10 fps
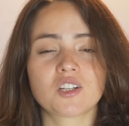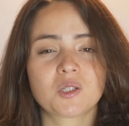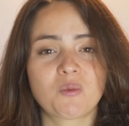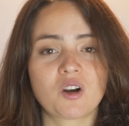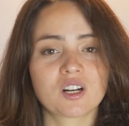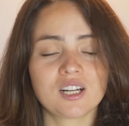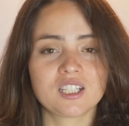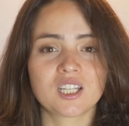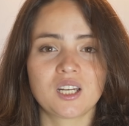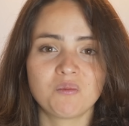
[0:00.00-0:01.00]
spare
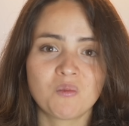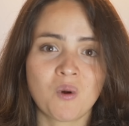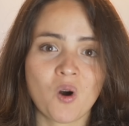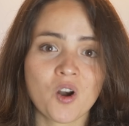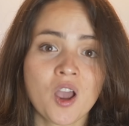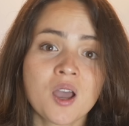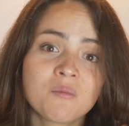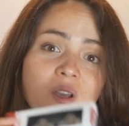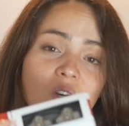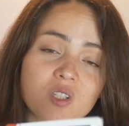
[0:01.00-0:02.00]
cleats anymore
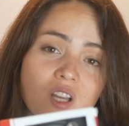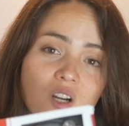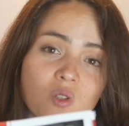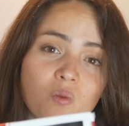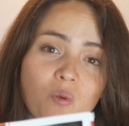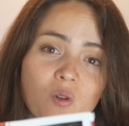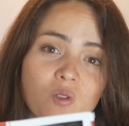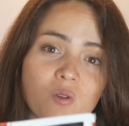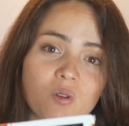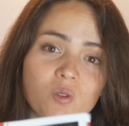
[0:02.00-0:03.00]
because they are super
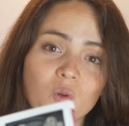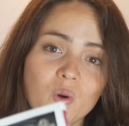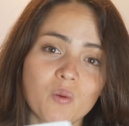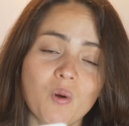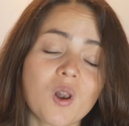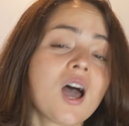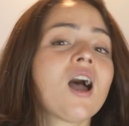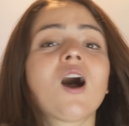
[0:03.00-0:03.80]
durable,